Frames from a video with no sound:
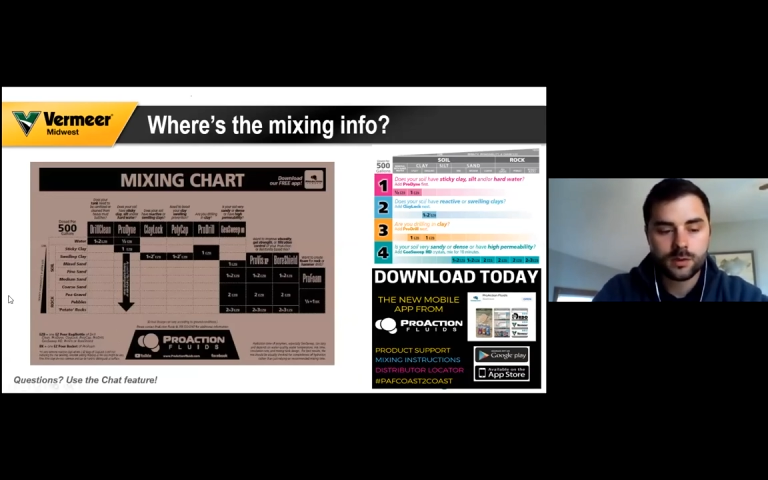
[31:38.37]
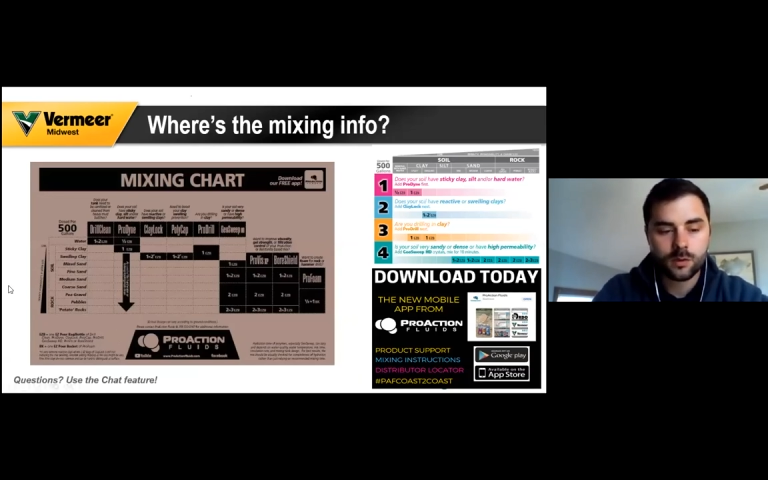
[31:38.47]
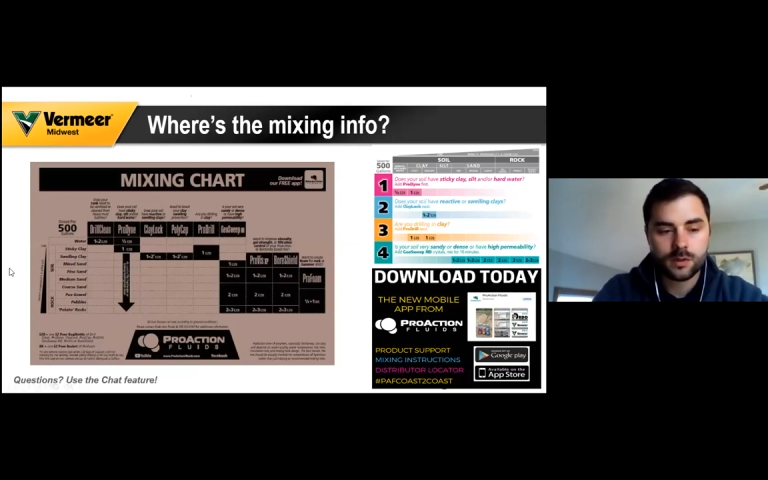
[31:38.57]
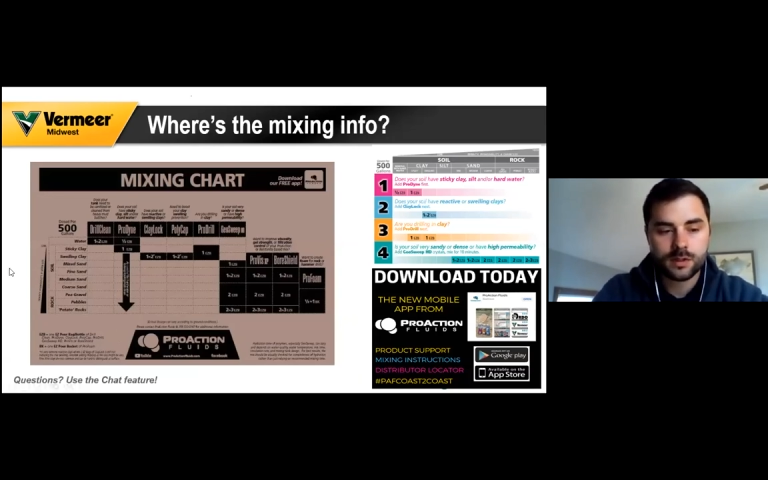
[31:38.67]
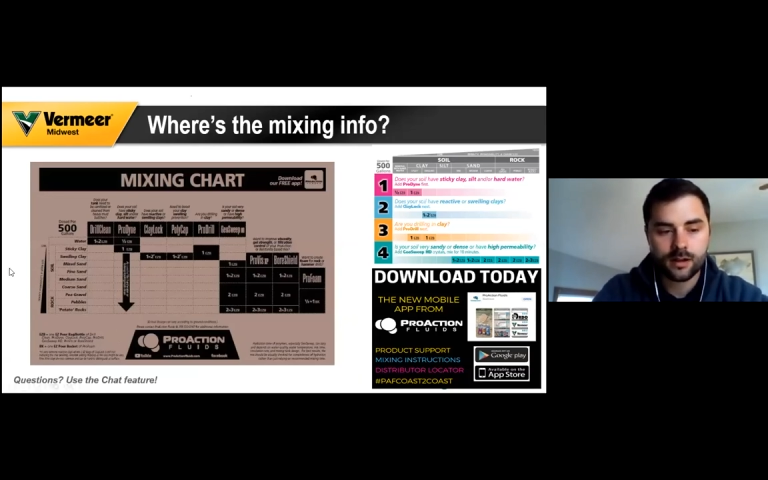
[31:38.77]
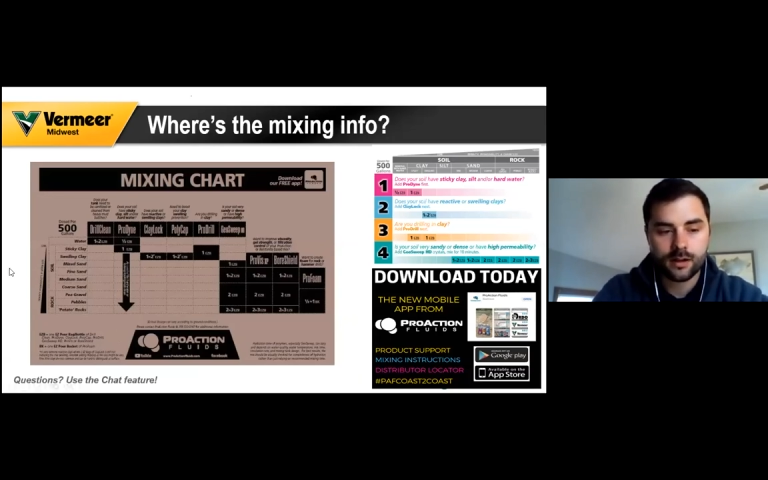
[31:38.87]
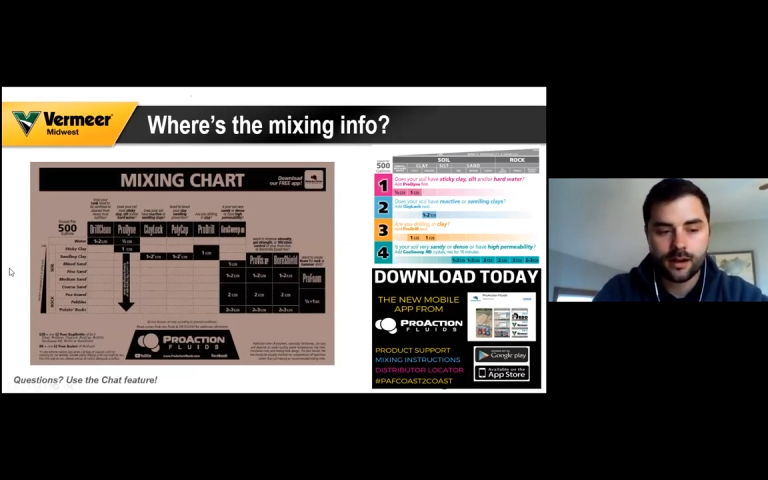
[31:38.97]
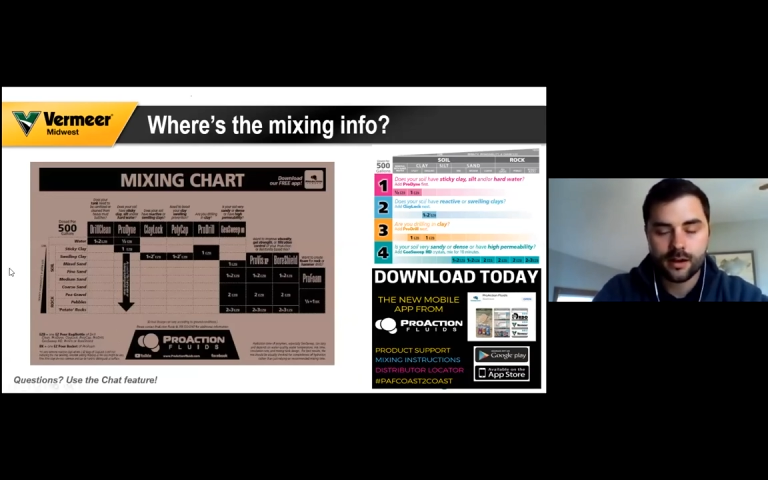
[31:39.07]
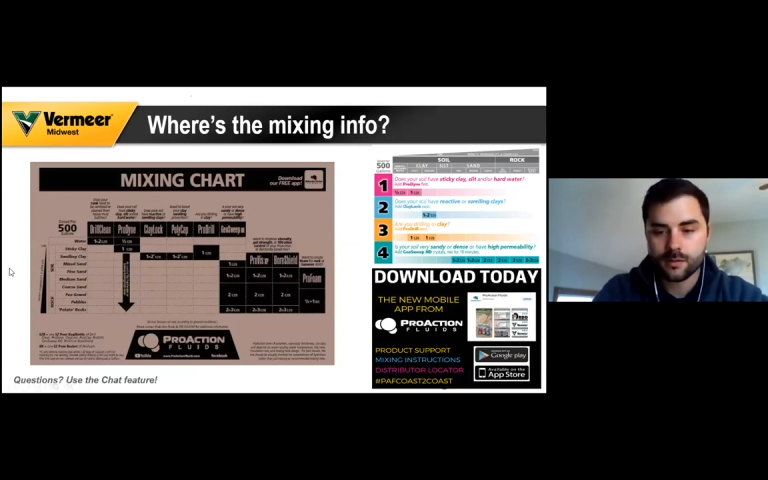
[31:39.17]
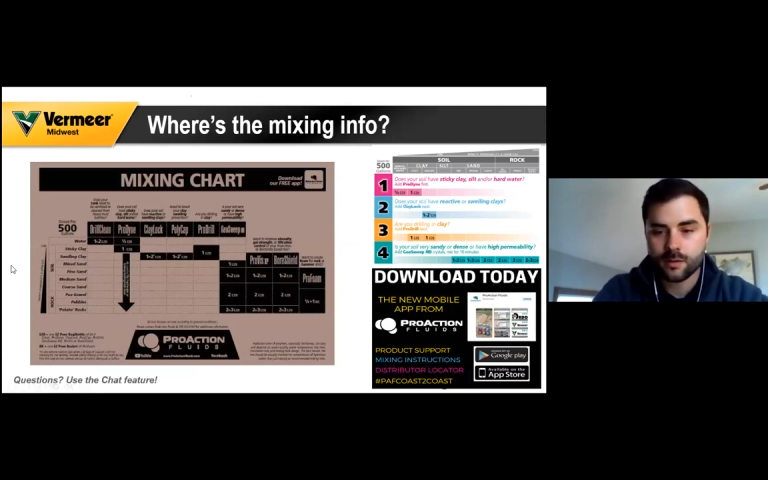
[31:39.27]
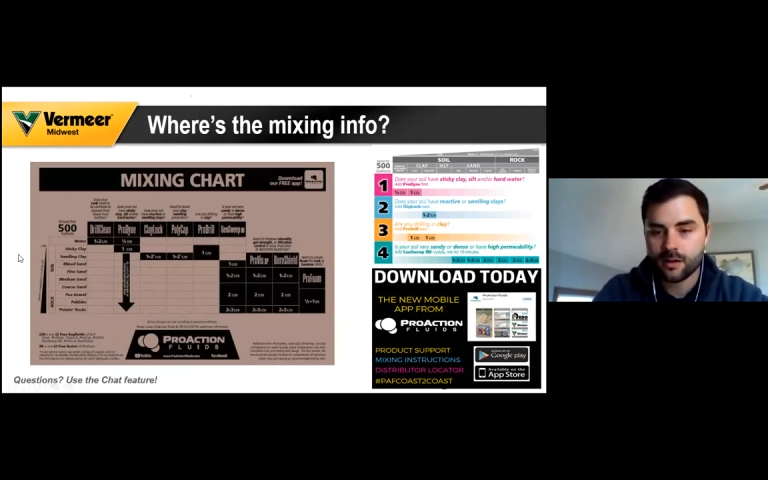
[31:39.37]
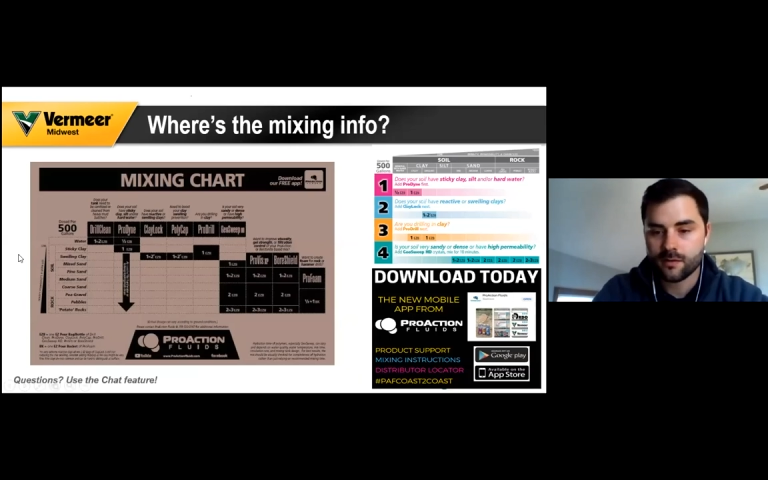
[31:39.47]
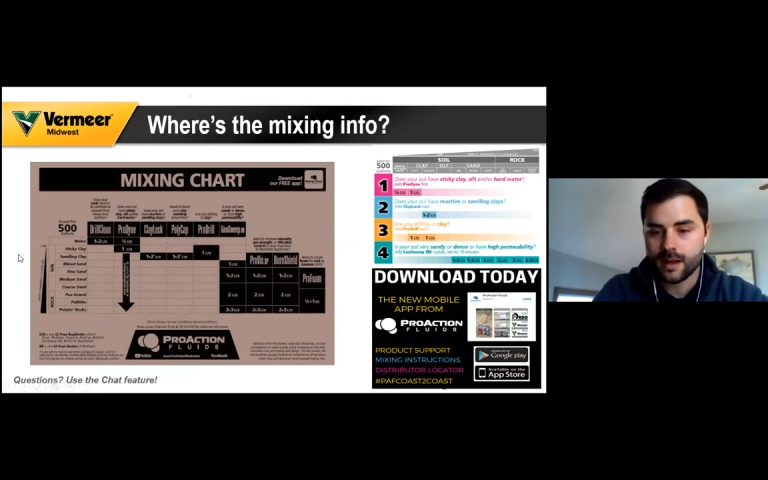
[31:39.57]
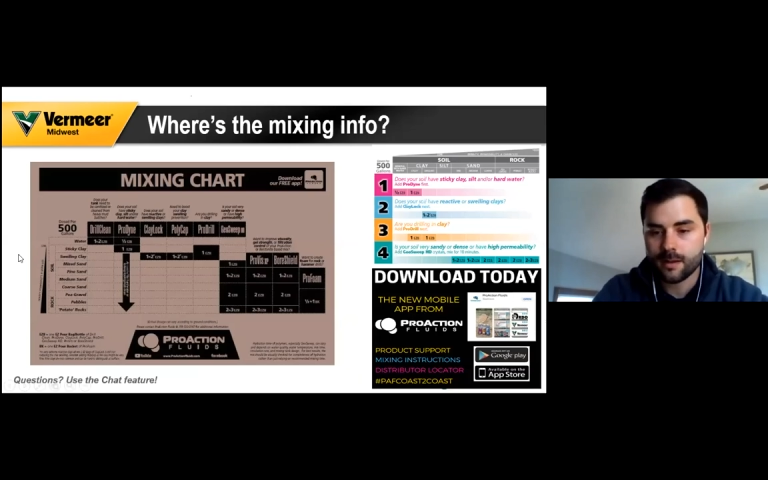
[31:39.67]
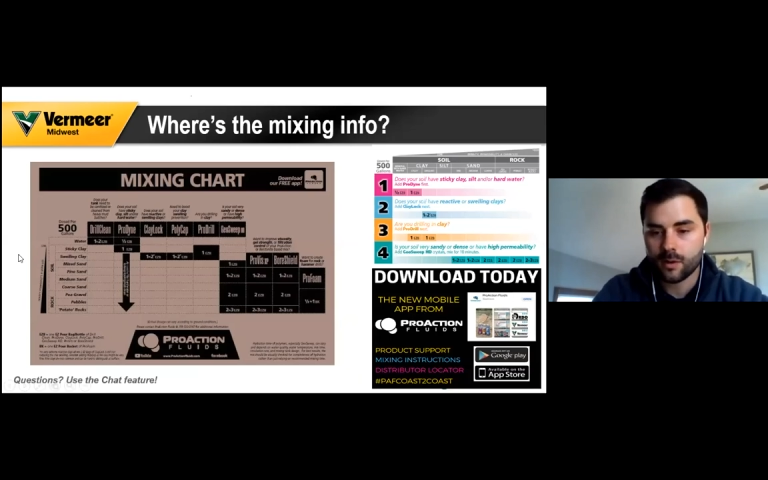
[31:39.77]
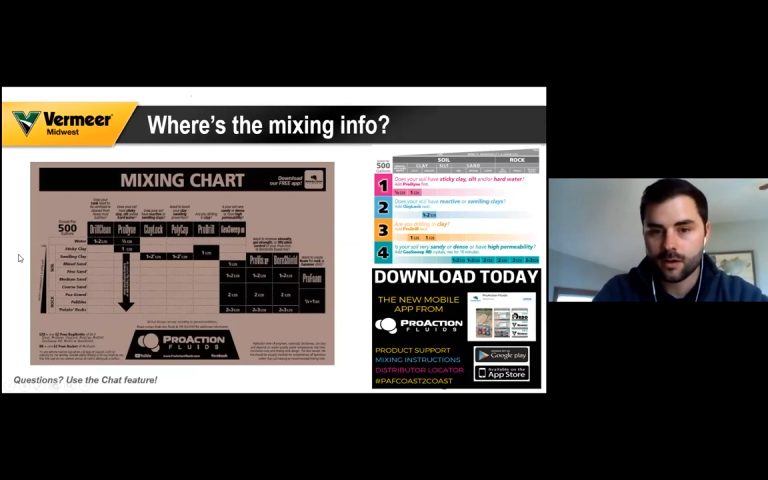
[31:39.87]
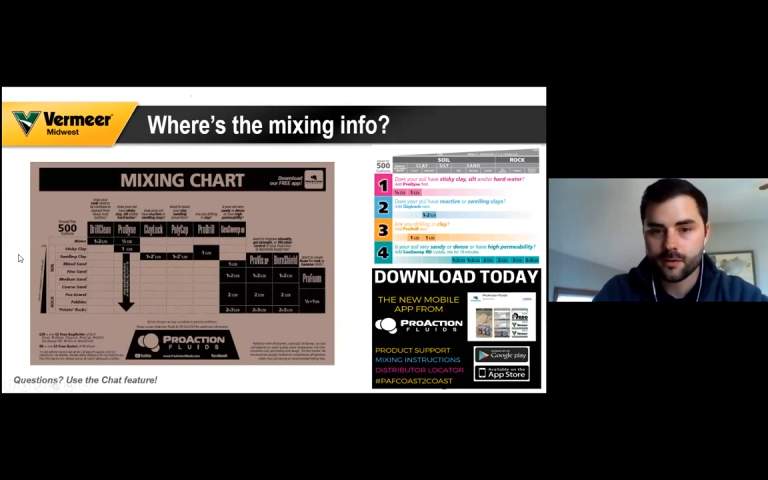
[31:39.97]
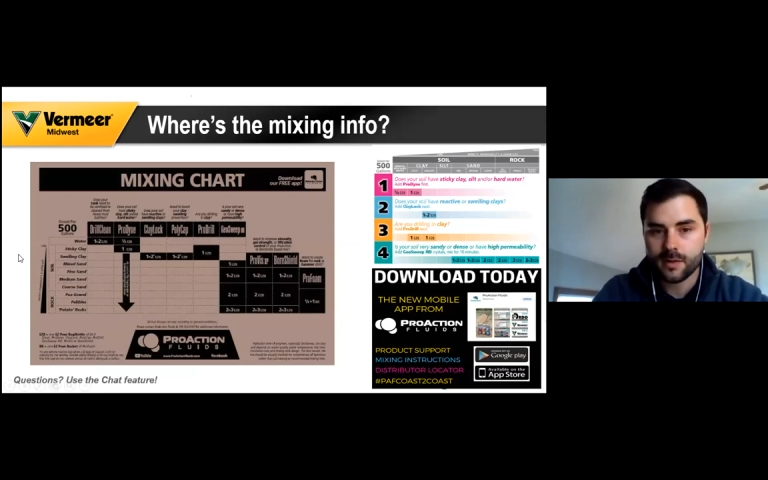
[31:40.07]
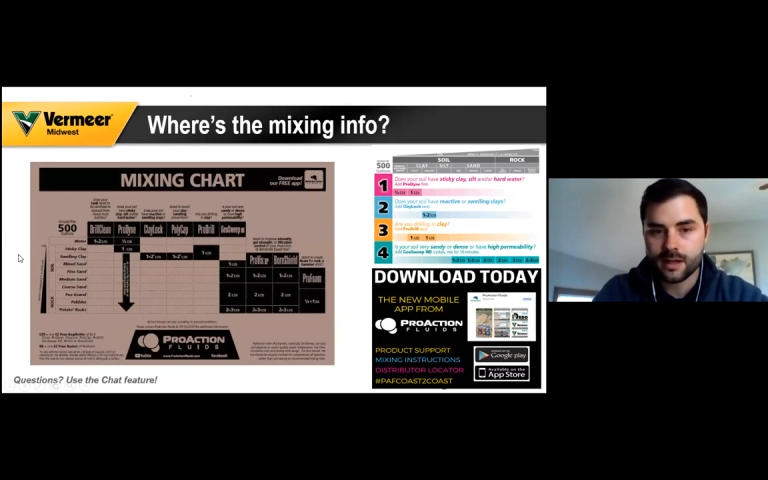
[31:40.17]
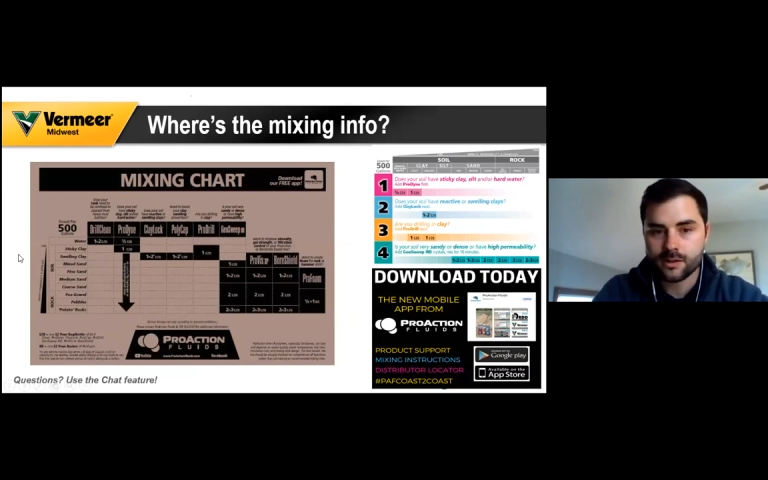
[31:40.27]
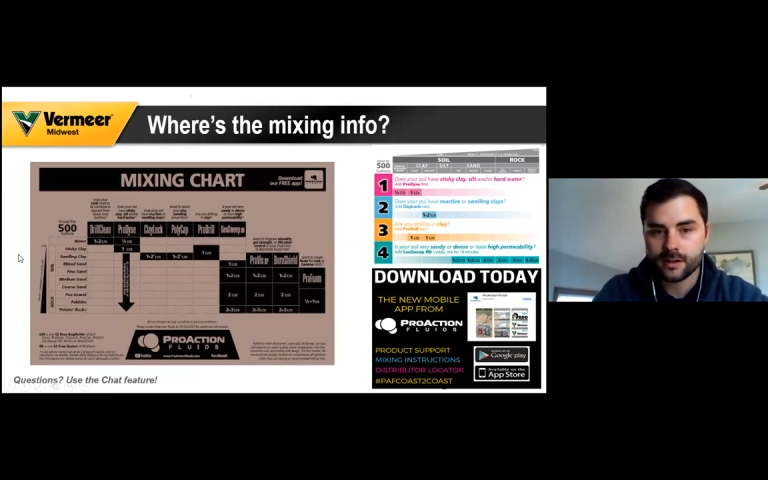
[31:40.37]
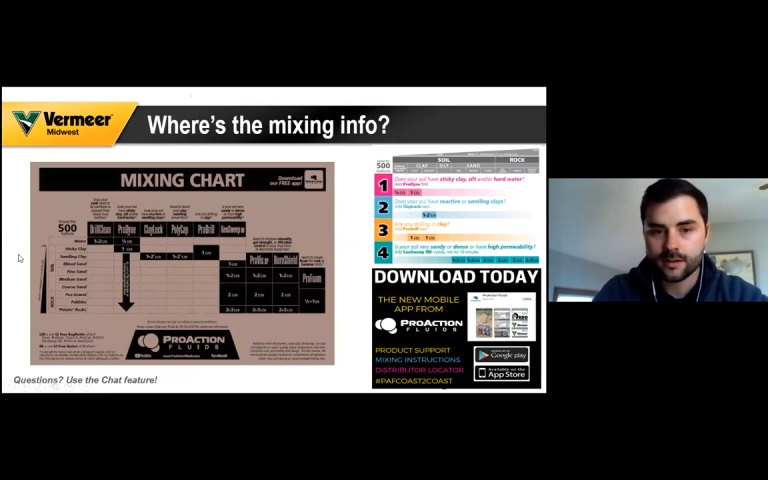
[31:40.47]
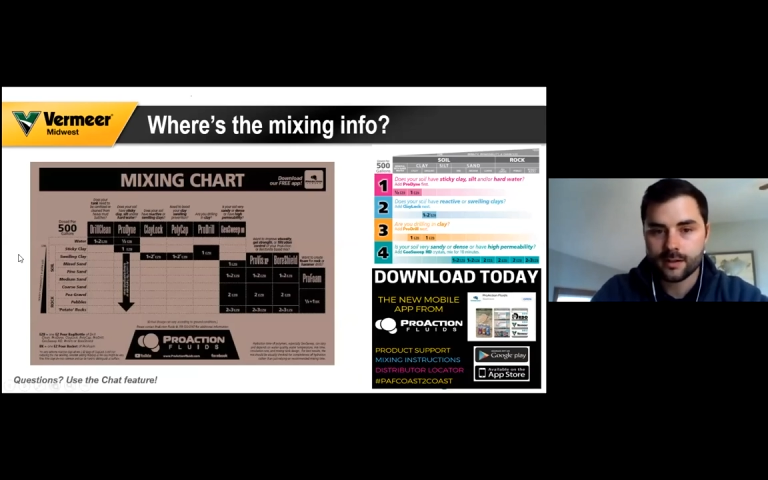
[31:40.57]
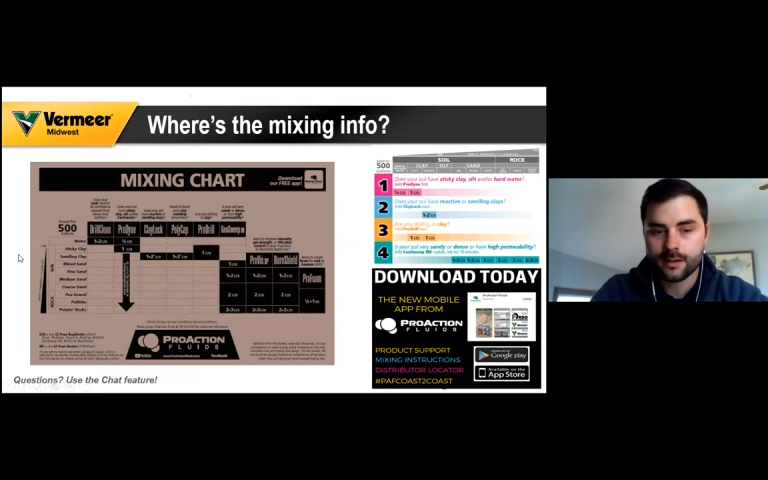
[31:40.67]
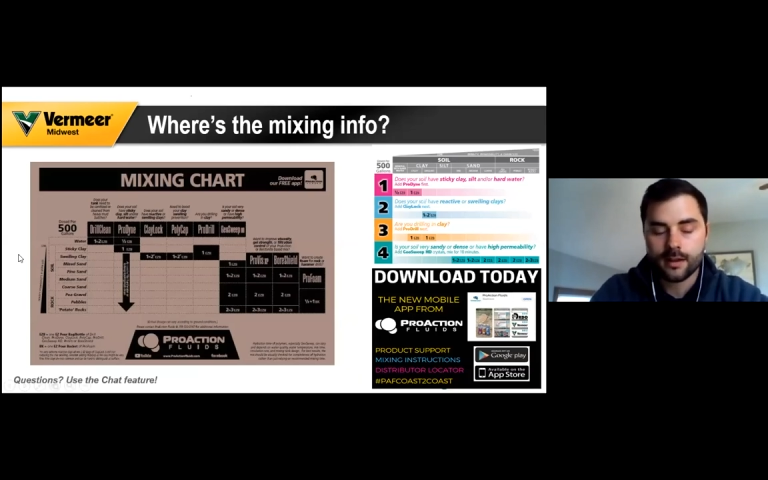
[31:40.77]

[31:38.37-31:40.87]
tools or areas where you can find more information.